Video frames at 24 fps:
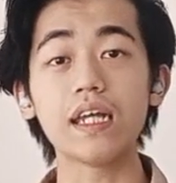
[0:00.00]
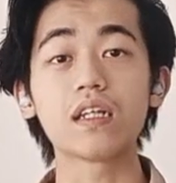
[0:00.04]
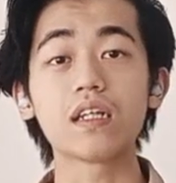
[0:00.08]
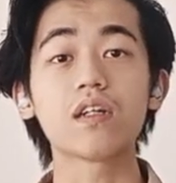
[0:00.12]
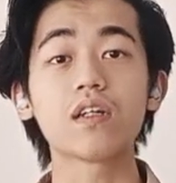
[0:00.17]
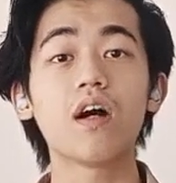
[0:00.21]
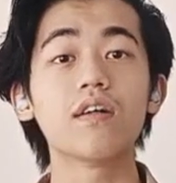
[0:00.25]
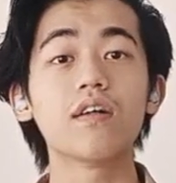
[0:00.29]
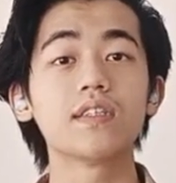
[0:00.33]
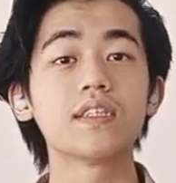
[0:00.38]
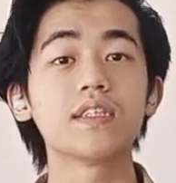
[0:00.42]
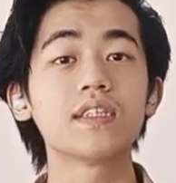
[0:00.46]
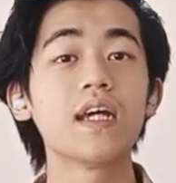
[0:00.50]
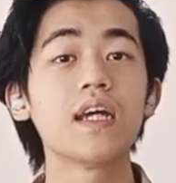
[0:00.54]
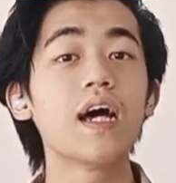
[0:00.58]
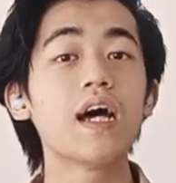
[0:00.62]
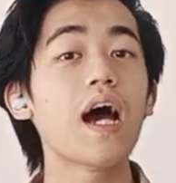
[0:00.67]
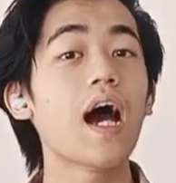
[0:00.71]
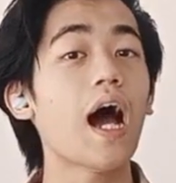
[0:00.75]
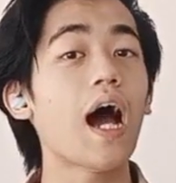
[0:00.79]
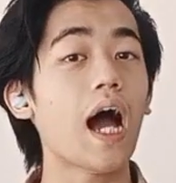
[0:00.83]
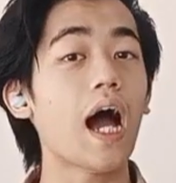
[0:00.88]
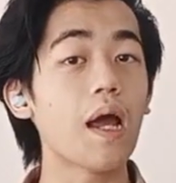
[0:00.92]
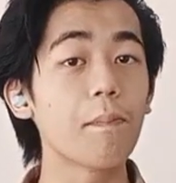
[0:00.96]
it causes
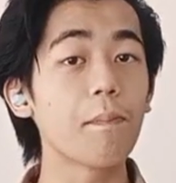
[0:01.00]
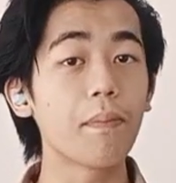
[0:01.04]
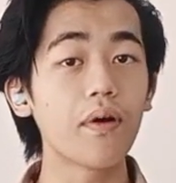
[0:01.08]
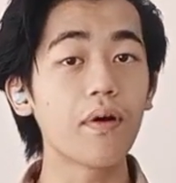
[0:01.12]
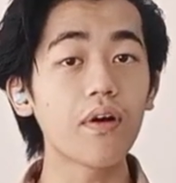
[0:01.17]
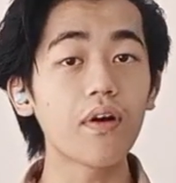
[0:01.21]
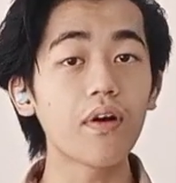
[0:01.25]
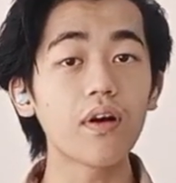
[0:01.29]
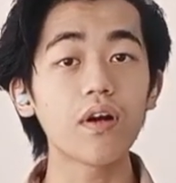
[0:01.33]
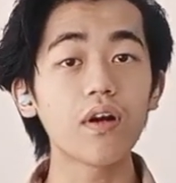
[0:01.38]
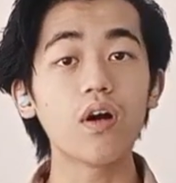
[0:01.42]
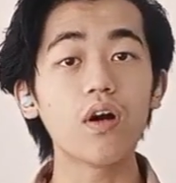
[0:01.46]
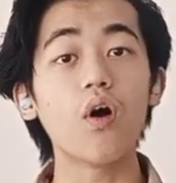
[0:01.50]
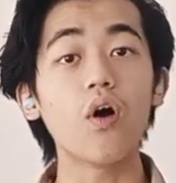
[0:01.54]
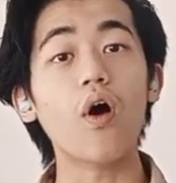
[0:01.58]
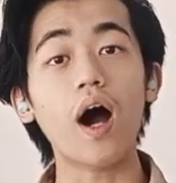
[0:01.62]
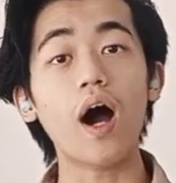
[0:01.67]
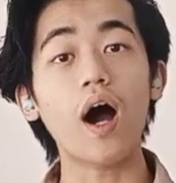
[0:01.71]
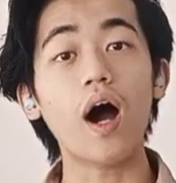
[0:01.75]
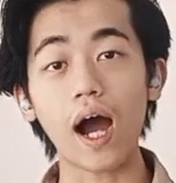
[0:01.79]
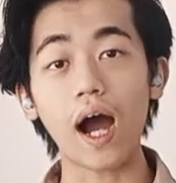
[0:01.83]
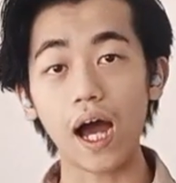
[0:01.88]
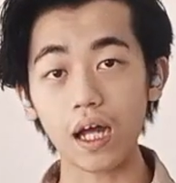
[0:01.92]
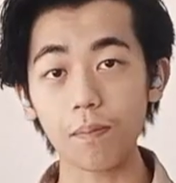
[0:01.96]
hyper
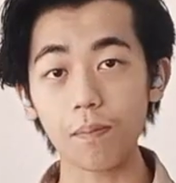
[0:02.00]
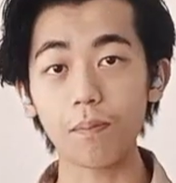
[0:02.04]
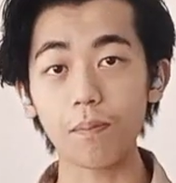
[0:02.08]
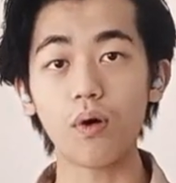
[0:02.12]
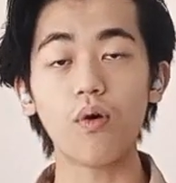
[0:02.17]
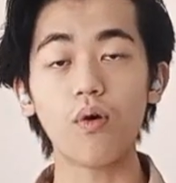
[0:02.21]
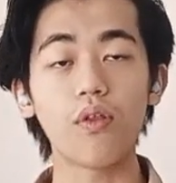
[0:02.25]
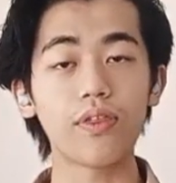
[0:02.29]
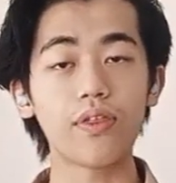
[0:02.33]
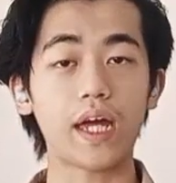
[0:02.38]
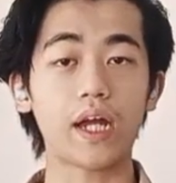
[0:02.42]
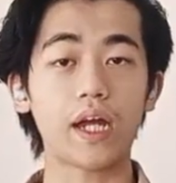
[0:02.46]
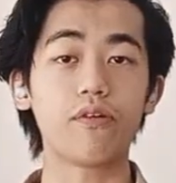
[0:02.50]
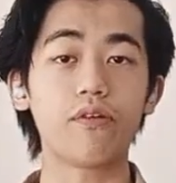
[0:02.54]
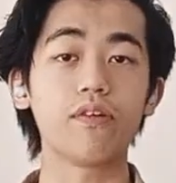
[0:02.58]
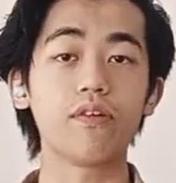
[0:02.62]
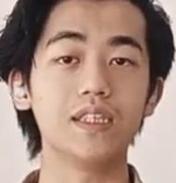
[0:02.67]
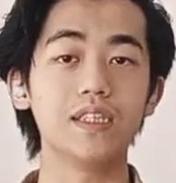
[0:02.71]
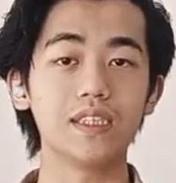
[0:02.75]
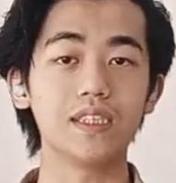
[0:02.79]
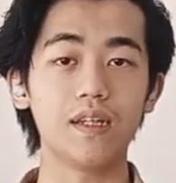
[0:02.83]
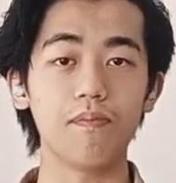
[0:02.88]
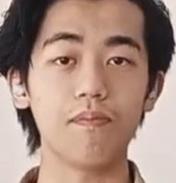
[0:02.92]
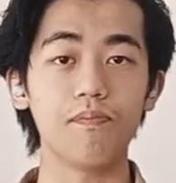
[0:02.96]
or
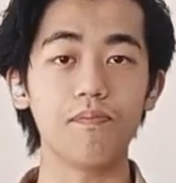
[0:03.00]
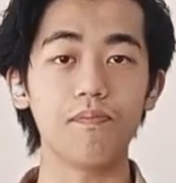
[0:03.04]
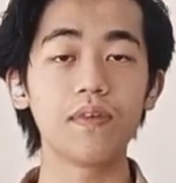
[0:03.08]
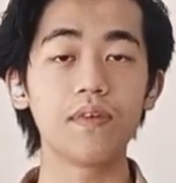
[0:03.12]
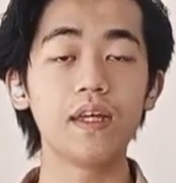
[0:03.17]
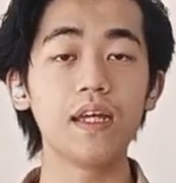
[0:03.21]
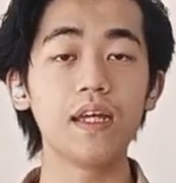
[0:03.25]
hypothyroidism.